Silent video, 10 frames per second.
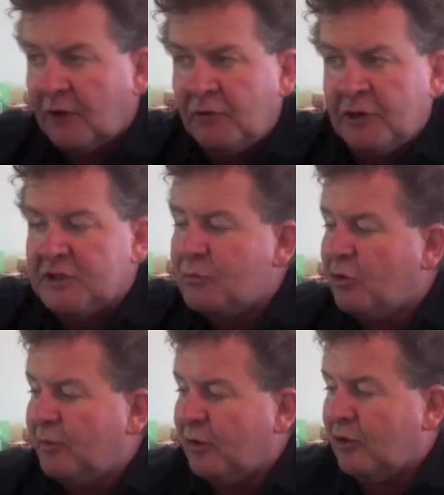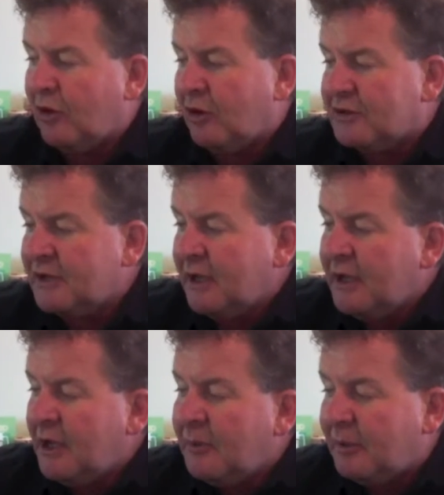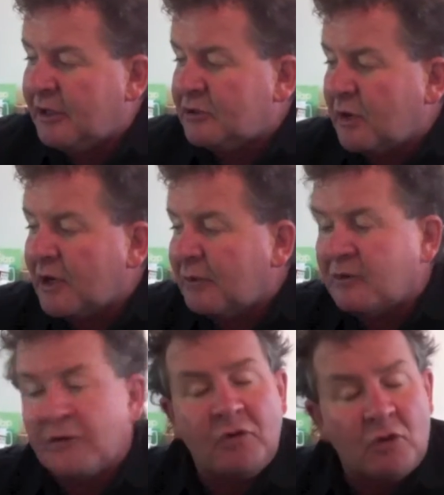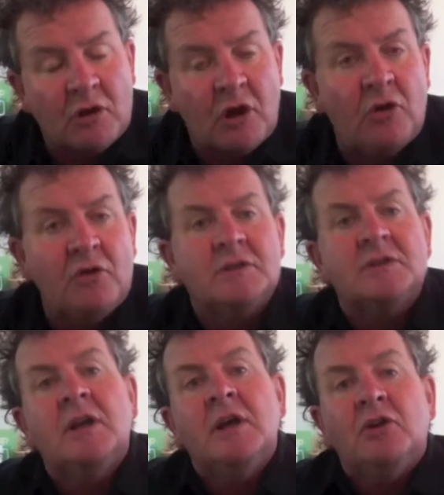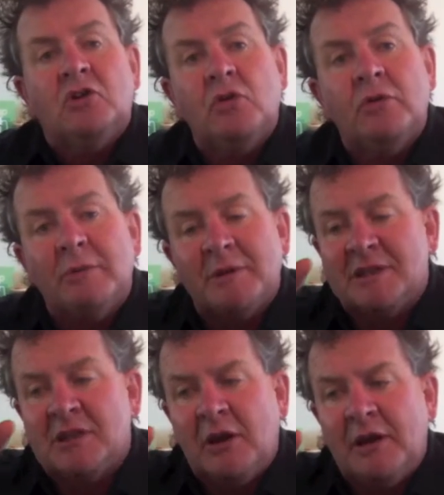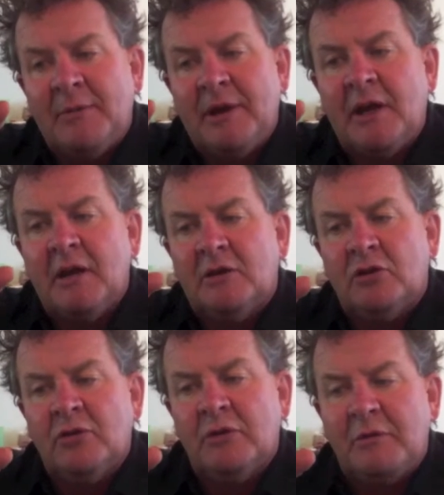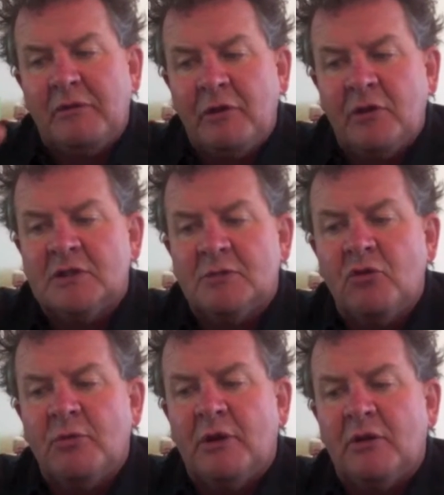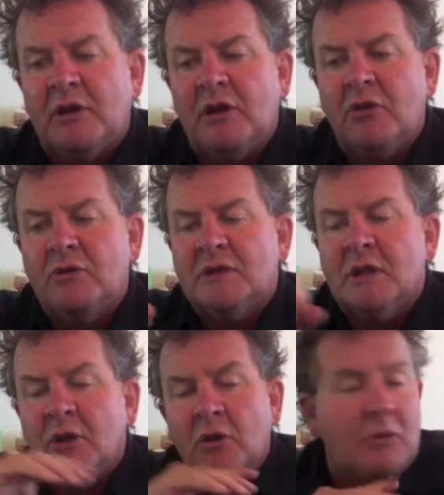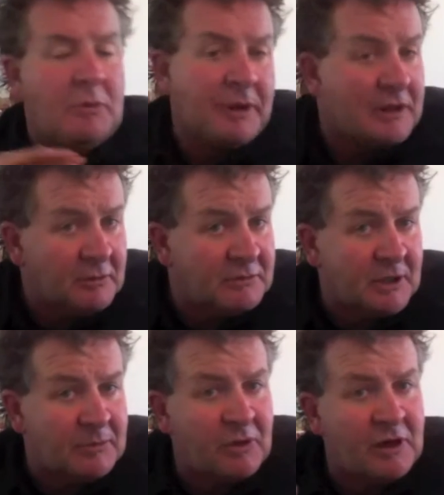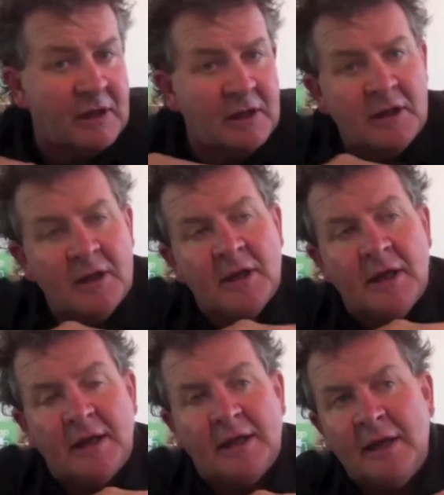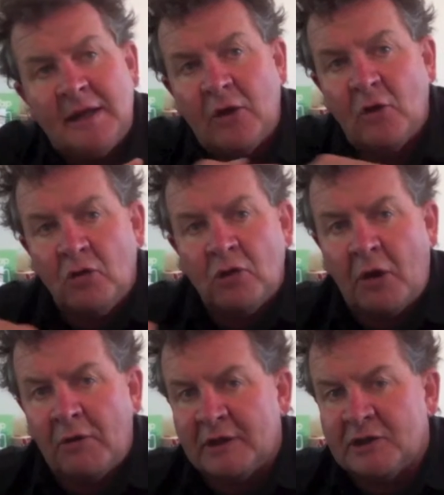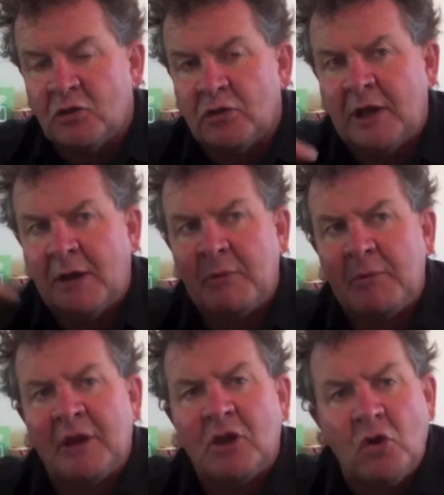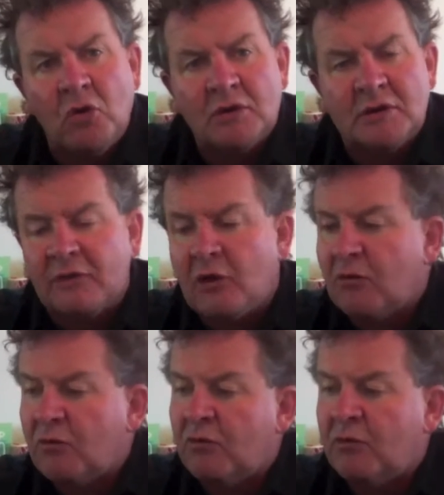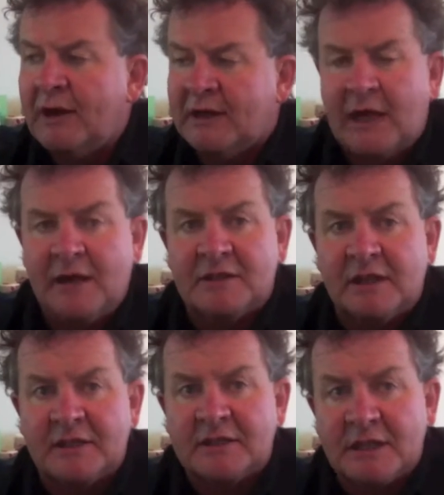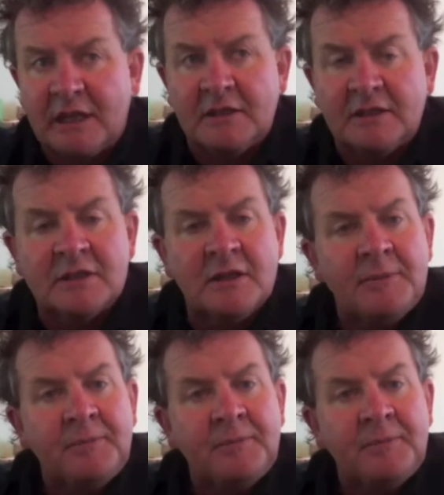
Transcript: for the small berry lots. But this one comes from 4 clones. 2 of them are slightly bigger, 2 of them are very small berry clones. We pick them separately. Again, they all go over the sorting table because they've got red colours on the skins.